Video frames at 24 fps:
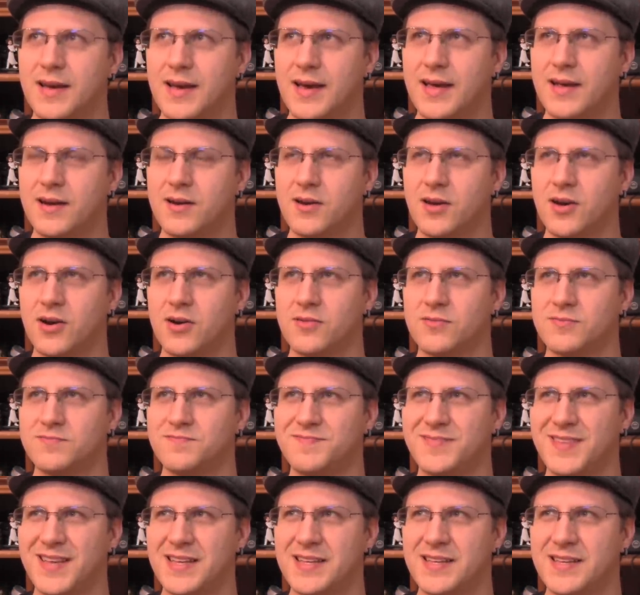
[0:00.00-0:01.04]
I don't know,
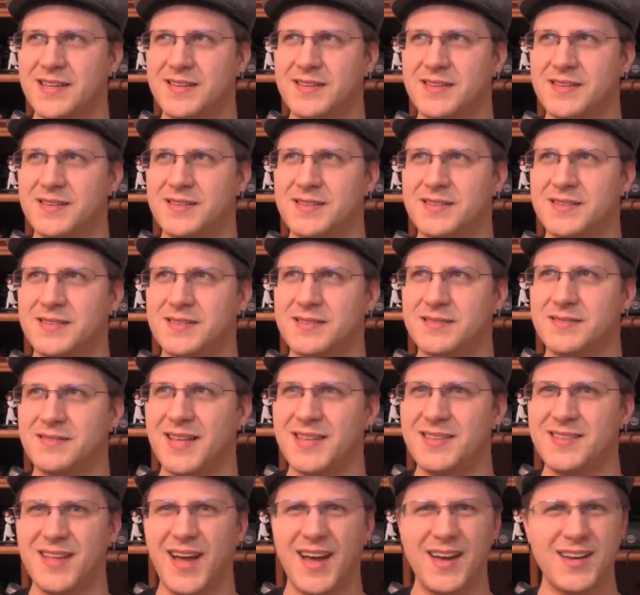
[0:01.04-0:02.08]

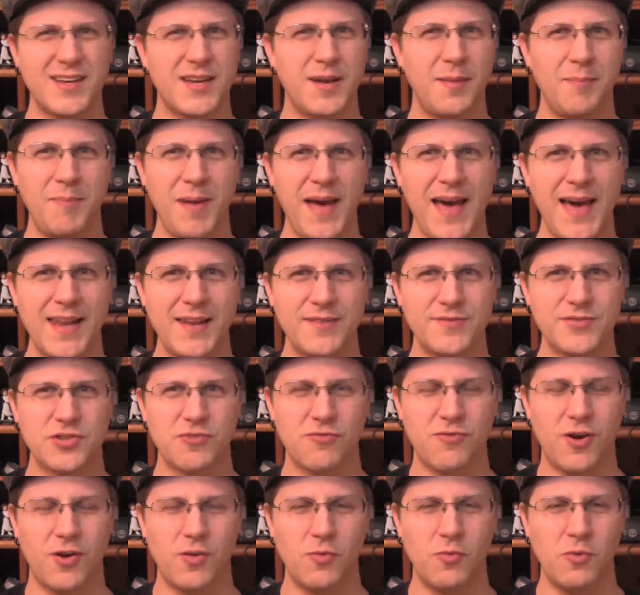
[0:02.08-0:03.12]
not combative is
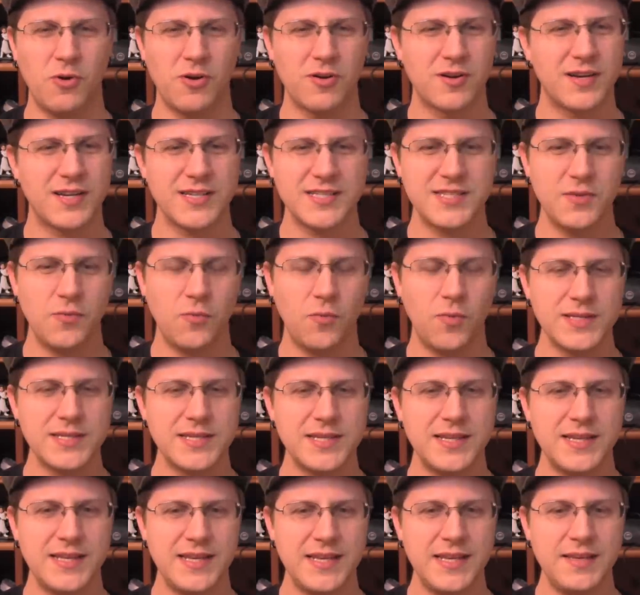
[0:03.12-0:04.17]
the wrong word, because it
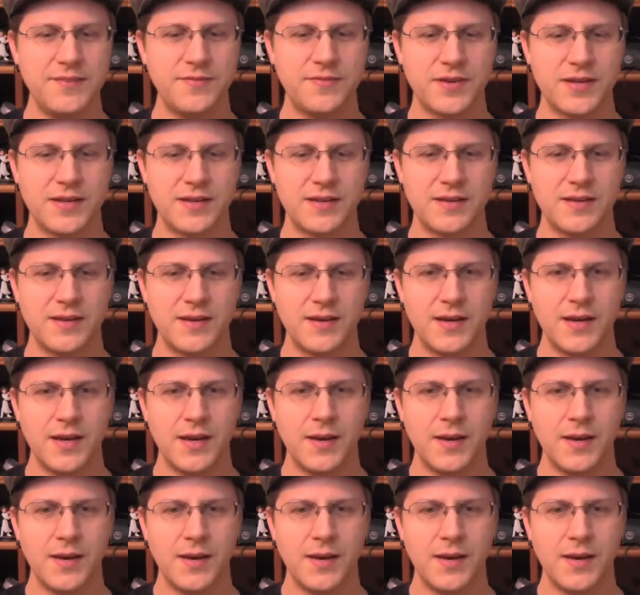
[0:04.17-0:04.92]
wasn't even.